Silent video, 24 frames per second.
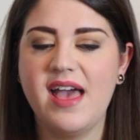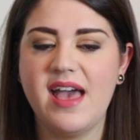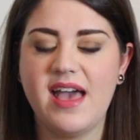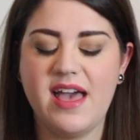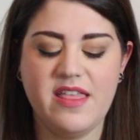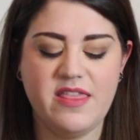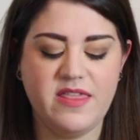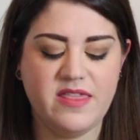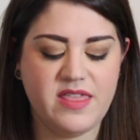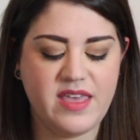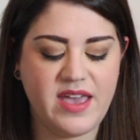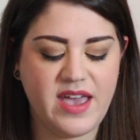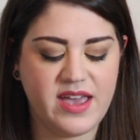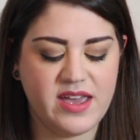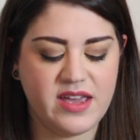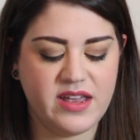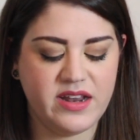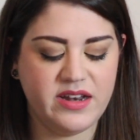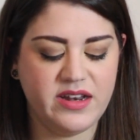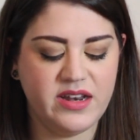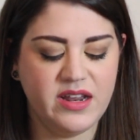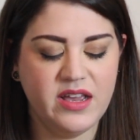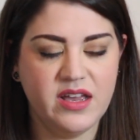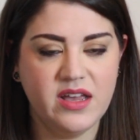And
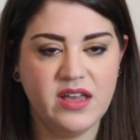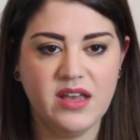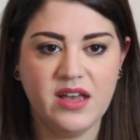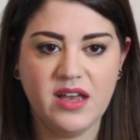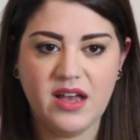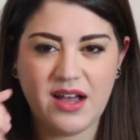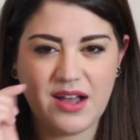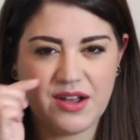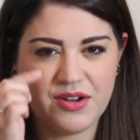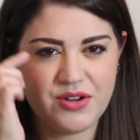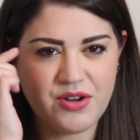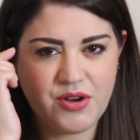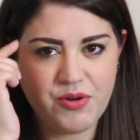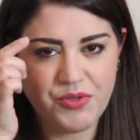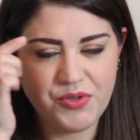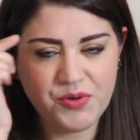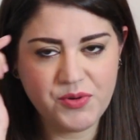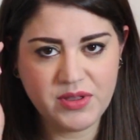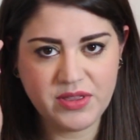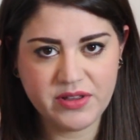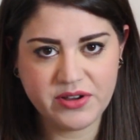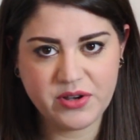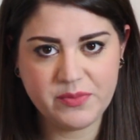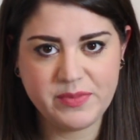then I'll go
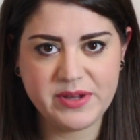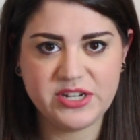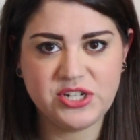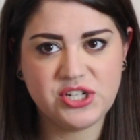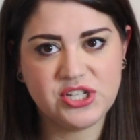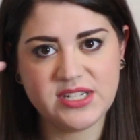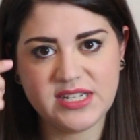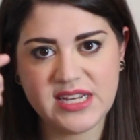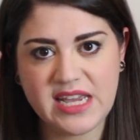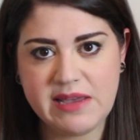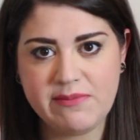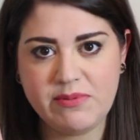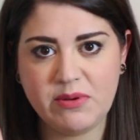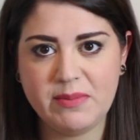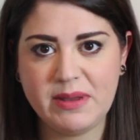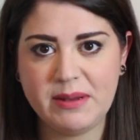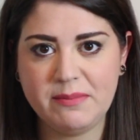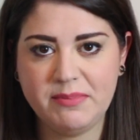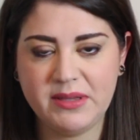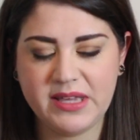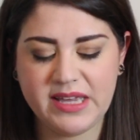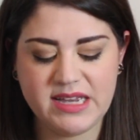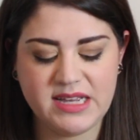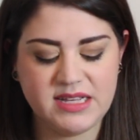through a little bit just to keep them
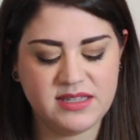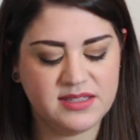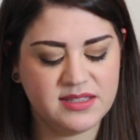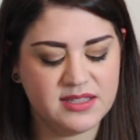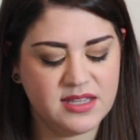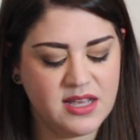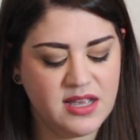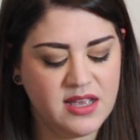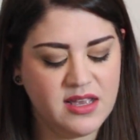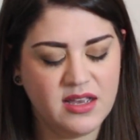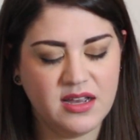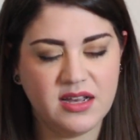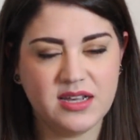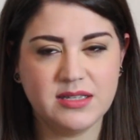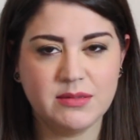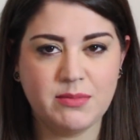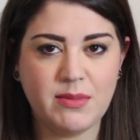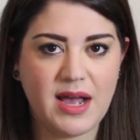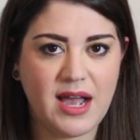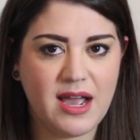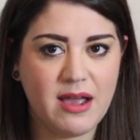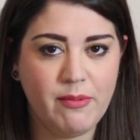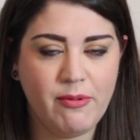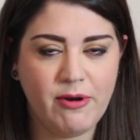in place, because
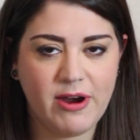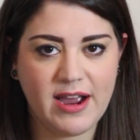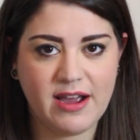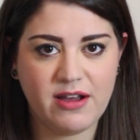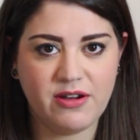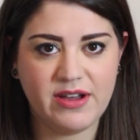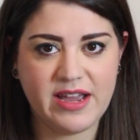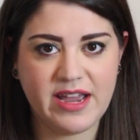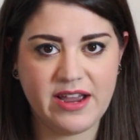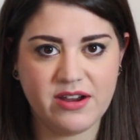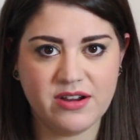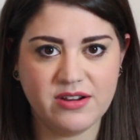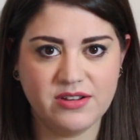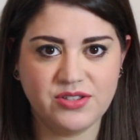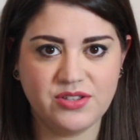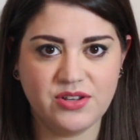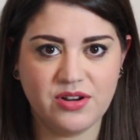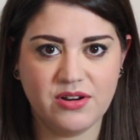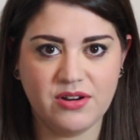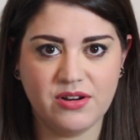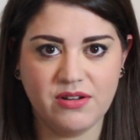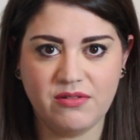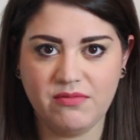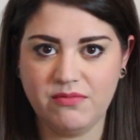my brow hairs
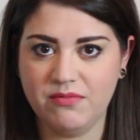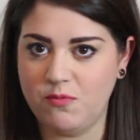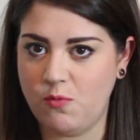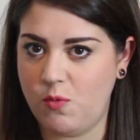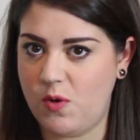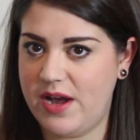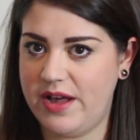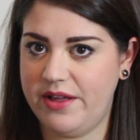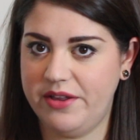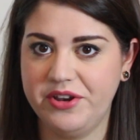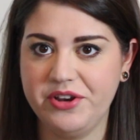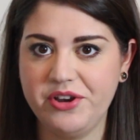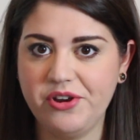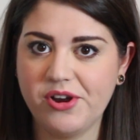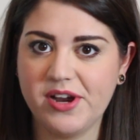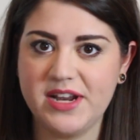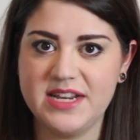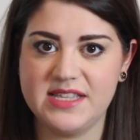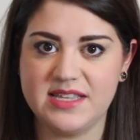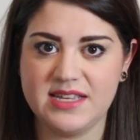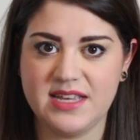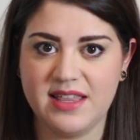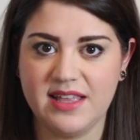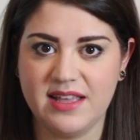are wild and
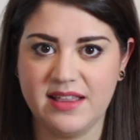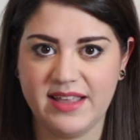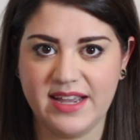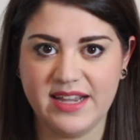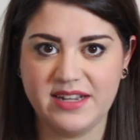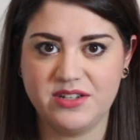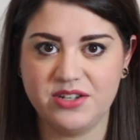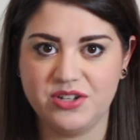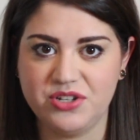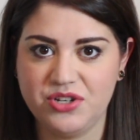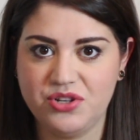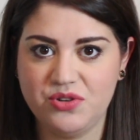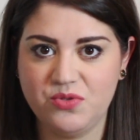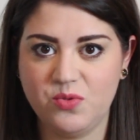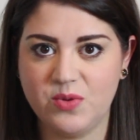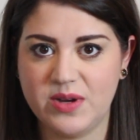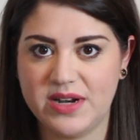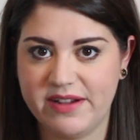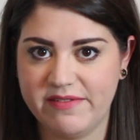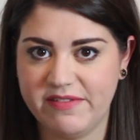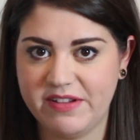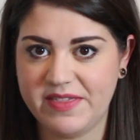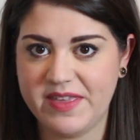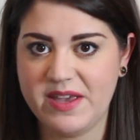crazy. They like to do
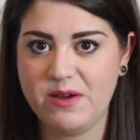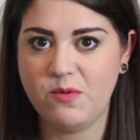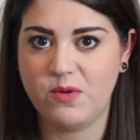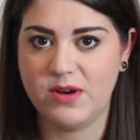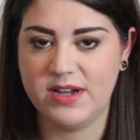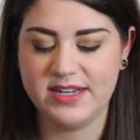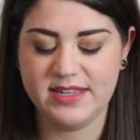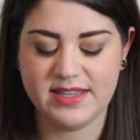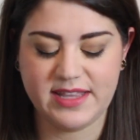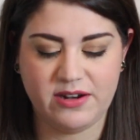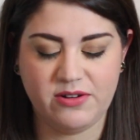whatever they want.